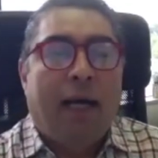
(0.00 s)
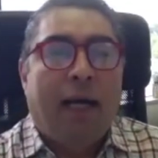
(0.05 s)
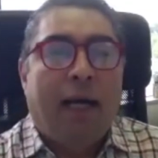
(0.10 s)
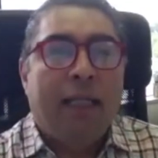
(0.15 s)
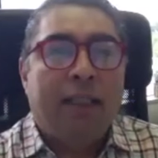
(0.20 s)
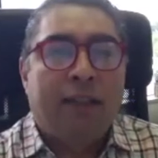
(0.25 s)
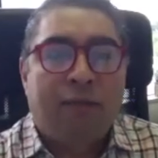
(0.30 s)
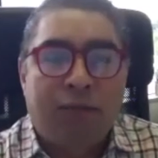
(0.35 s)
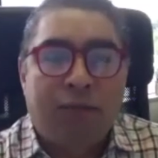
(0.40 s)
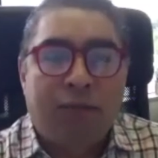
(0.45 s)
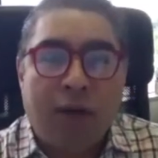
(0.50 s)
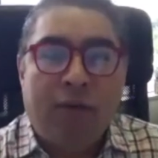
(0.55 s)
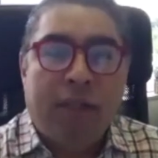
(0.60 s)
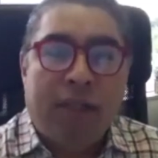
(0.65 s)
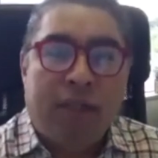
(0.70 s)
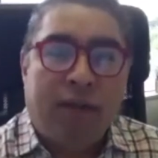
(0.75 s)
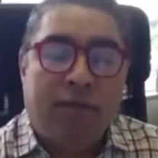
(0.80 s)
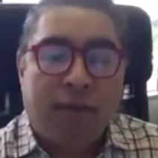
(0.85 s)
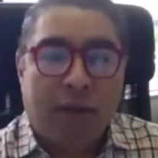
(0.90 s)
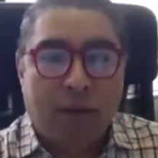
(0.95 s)
it's very
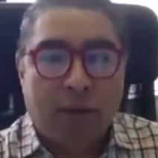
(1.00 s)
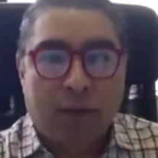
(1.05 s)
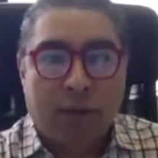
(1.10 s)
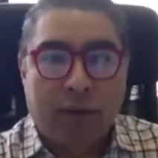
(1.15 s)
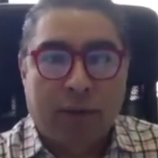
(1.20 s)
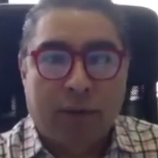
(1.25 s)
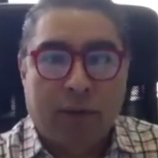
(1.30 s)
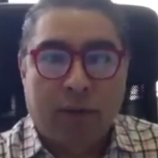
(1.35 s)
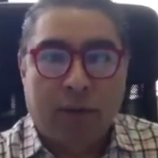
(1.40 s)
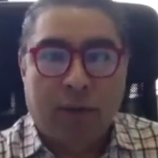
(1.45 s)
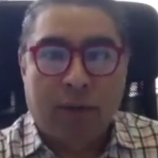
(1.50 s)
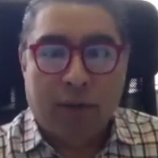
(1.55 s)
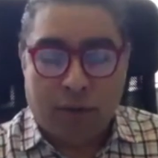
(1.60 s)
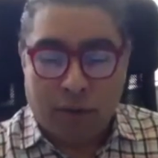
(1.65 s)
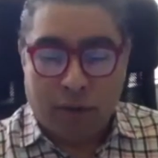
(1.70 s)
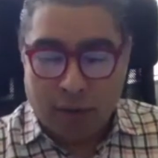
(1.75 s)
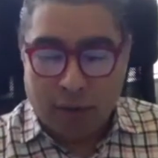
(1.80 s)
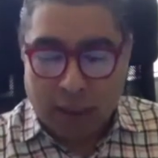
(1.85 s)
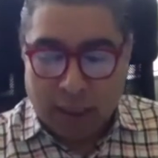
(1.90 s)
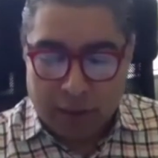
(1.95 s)
difficult
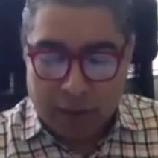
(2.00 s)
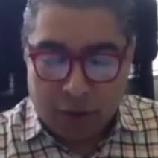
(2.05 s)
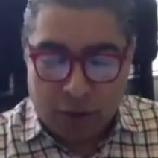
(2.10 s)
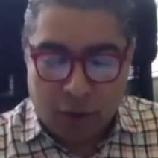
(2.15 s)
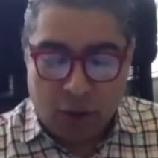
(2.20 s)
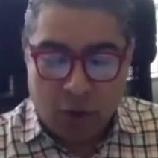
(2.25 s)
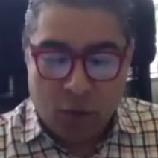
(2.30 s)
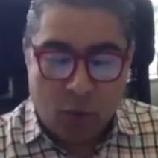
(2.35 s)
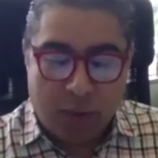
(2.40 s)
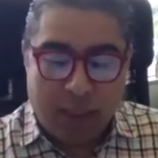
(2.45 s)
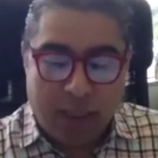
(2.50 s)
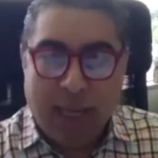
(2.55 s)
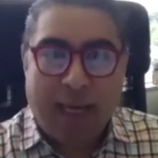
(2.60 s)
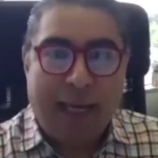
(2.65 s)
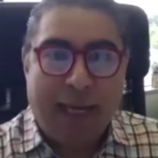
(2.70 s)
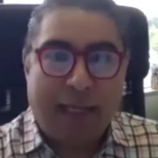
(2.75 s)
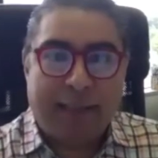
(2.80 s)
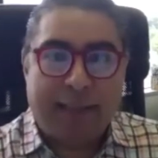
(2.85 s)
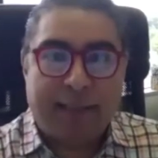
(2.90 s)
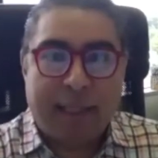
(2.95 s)
that you can
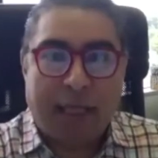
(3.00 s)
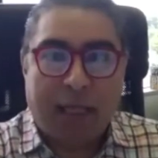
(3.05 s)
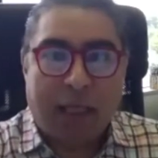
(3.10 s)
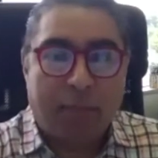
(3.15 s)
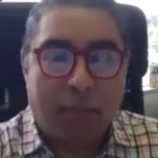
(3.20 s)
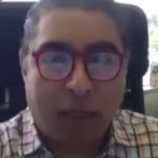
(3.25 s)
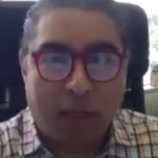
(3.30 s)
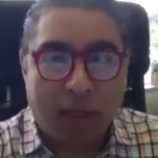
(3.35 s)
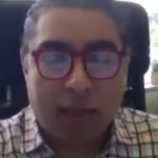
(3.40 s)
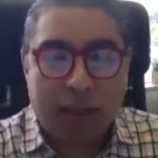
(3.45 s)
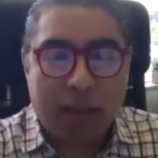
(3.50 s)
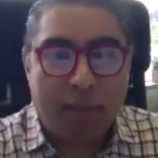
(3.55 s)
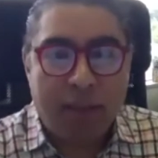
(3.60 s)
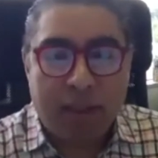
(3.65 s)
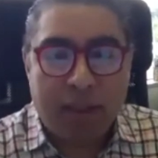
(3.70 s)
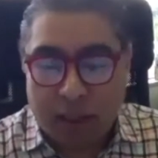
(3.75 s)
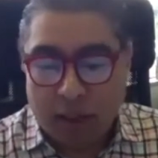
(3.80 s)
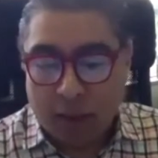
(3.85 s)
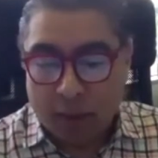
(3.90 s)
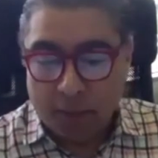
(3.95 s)
excel. Because let me
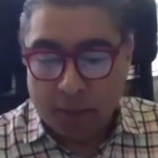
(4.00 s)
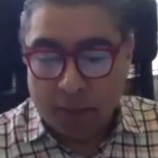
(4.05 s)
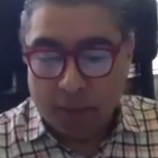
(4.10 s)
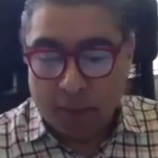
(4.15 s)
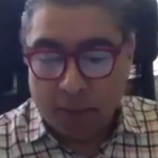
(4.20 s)
tell you,